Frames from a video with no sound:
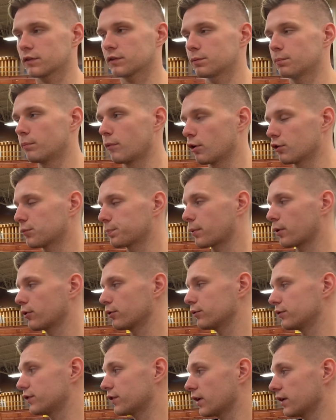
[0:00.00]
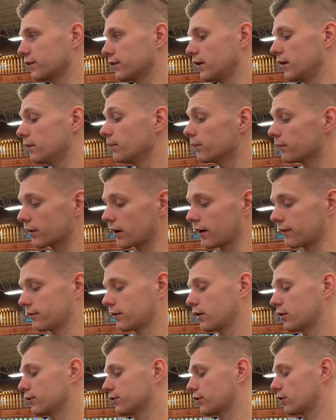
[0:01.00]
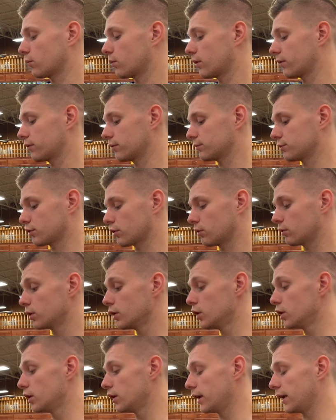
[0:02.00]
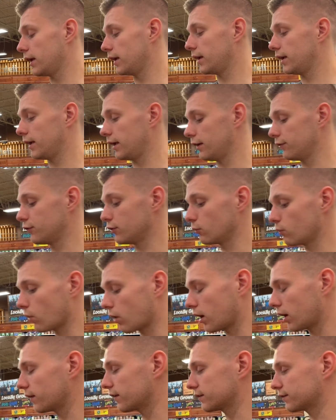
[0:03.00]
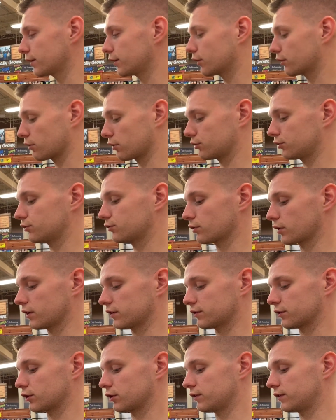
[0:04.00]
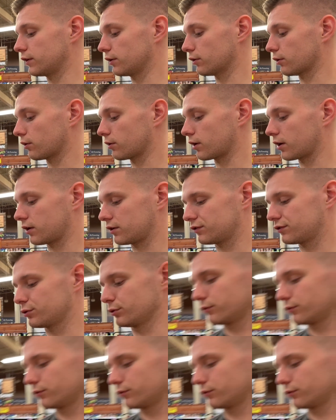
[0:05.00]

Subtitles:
Most produce doesn't, but avocados are one of them. So if you want, let's say your grocery store has a good deal going on, 2